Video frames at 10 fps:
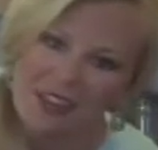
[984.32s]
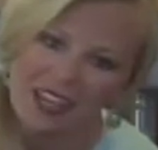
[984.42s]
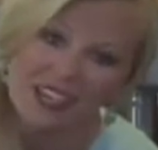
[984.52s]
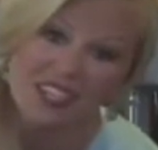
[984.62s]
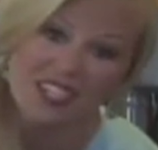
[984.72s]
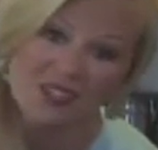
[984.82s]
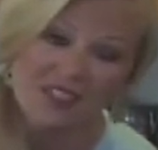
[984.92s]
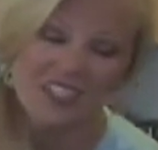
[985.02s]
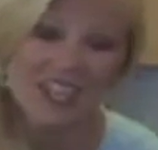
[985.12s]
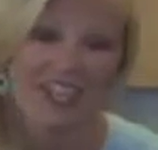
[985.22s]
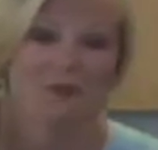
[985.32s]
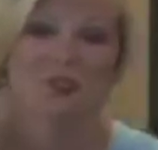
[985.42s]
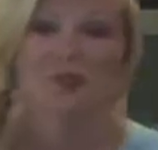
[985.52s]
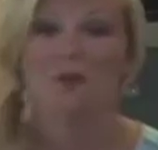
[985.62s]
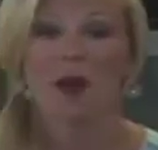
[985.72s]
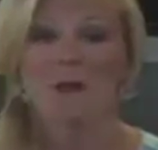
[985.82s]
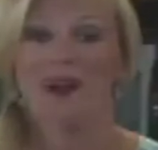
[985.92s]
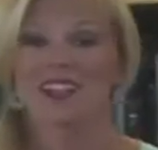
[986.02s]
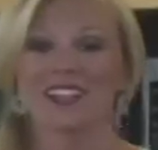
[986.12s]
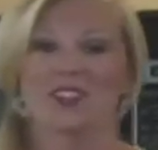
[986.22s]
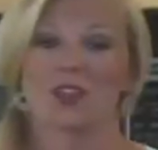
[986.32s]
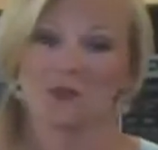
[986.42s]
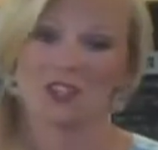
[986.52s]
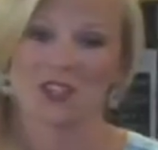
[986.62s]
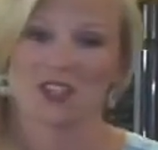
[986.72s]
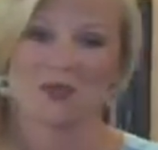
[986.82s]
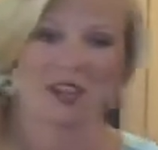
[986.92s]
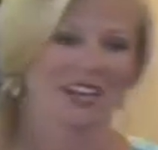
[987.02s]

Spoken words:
that it just feels like I'm doing my body so much good when